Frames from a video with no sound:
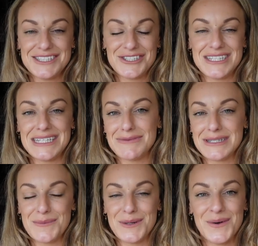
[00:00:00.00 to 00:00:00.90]
just leave them
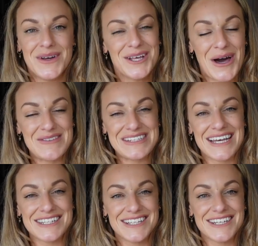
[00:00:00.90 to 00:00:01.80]
down below in the comment
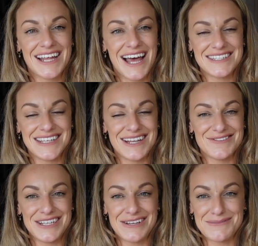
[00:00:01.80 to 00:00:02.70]
section as I love
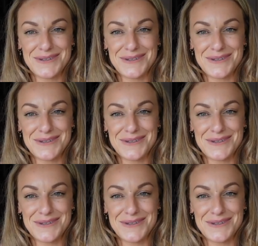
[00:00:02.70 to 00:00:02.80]
to hear